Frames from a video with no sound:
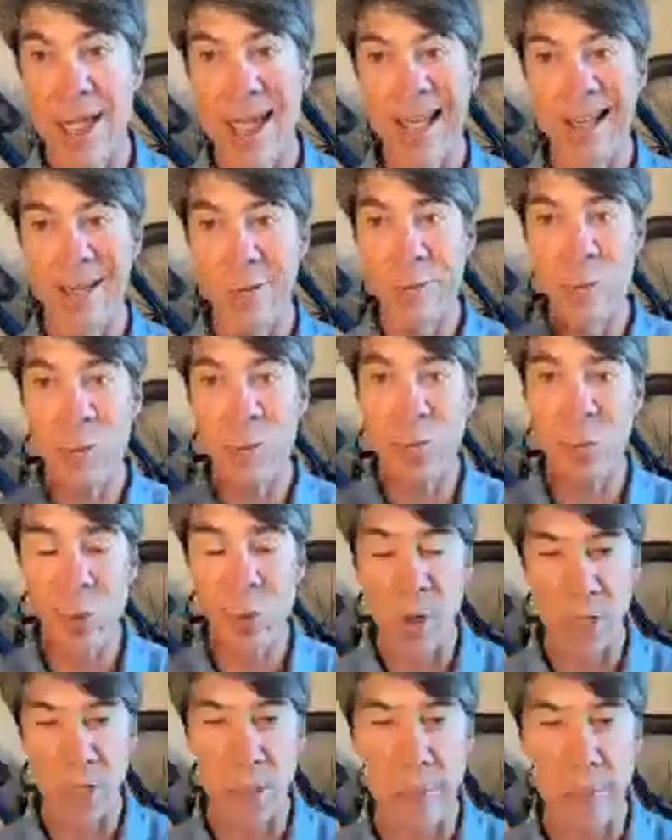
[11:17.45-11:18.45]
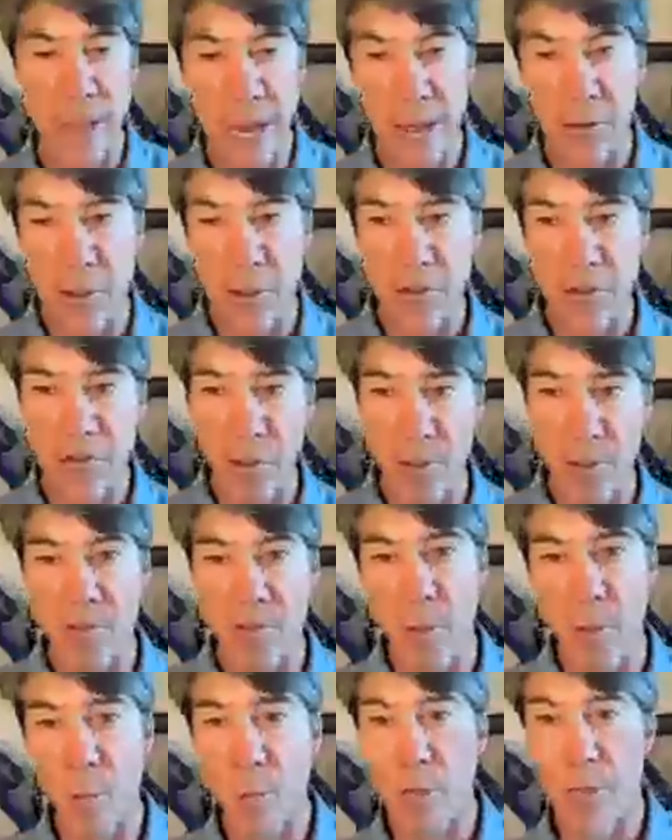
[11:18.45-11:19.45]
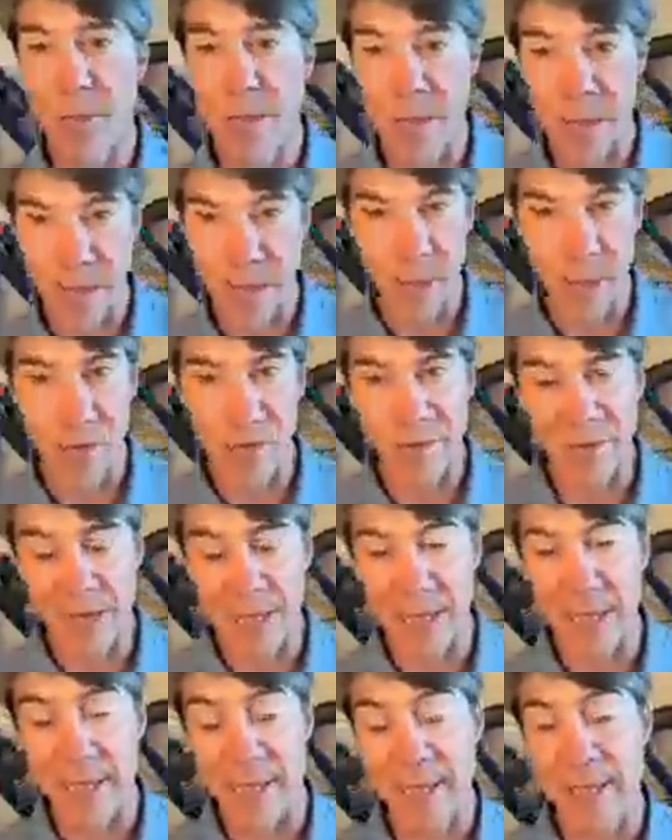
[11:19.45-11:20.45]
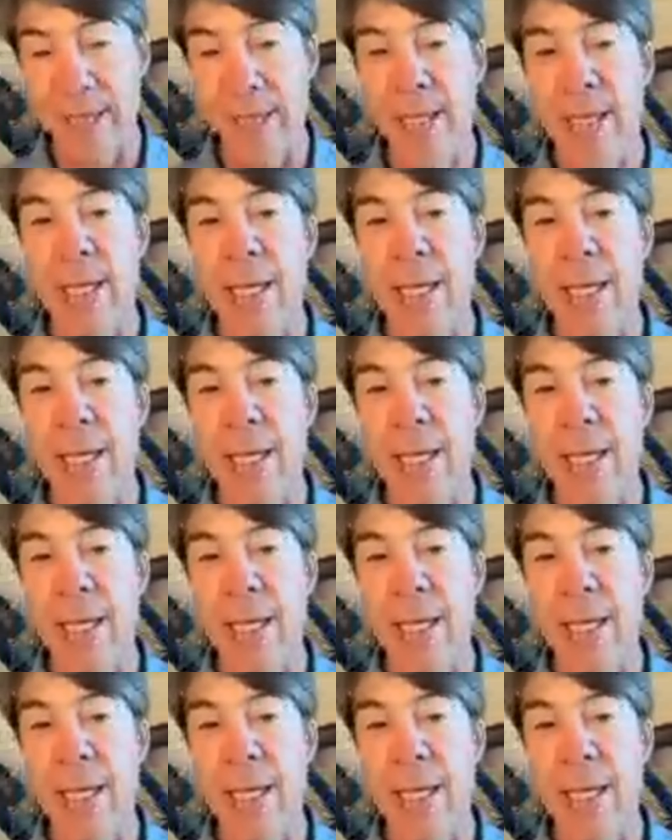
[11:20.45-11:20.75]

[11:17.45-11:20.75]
and then working backwards from from when that goal event is.